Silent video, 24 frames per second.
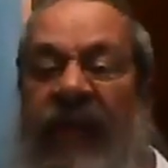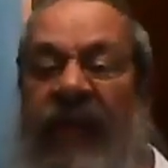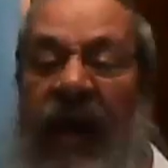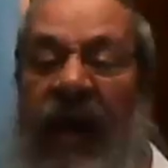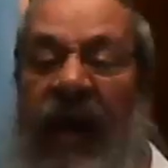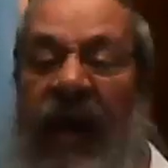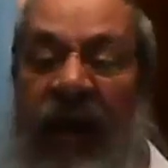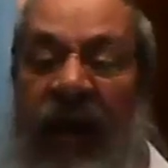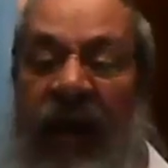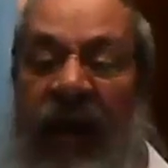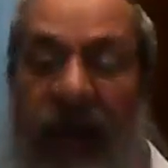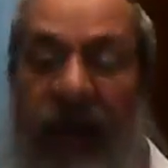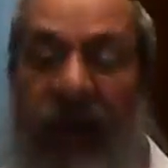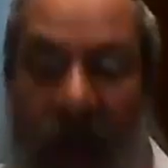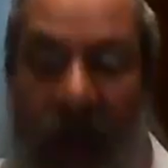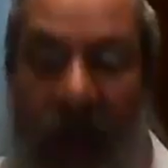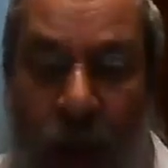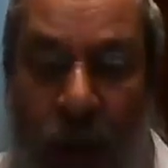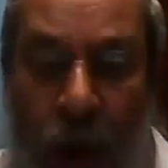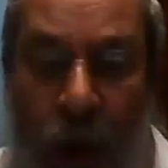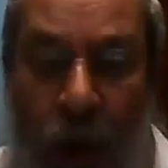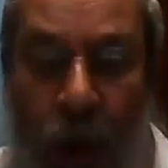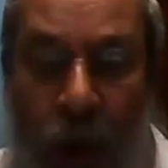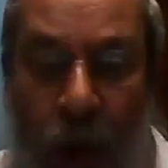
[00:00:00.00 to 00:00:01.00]
Ayeko,
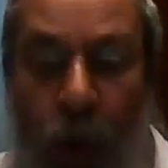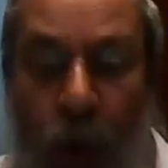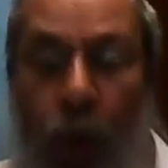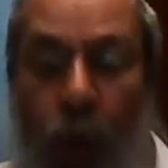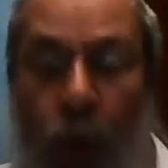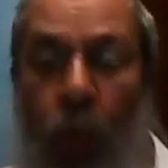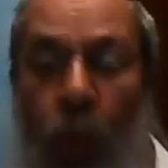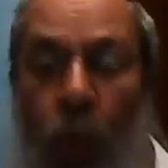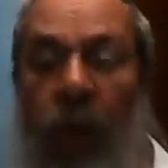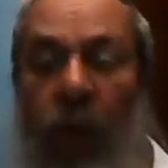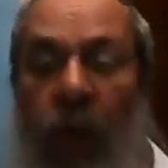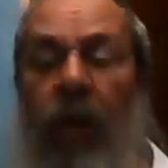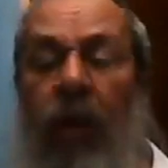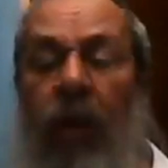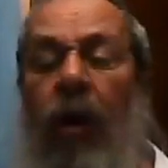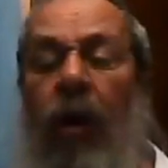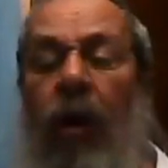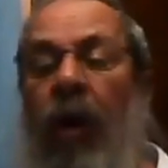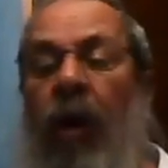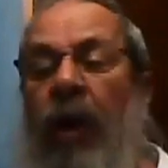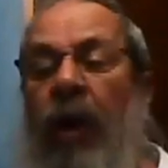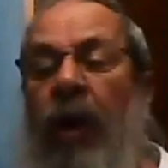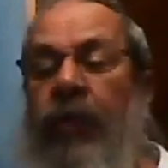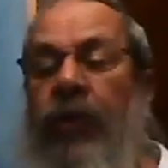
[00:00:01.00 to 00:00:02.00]
where
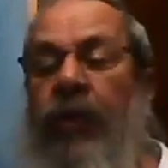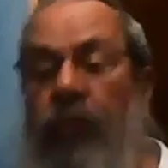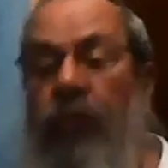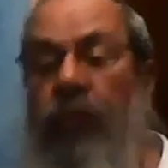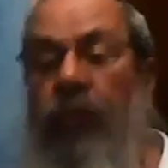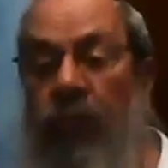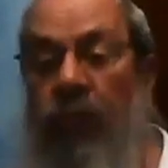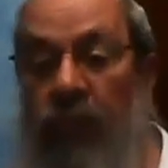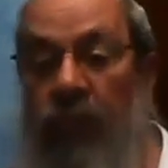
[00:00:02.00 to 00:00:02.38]
are you?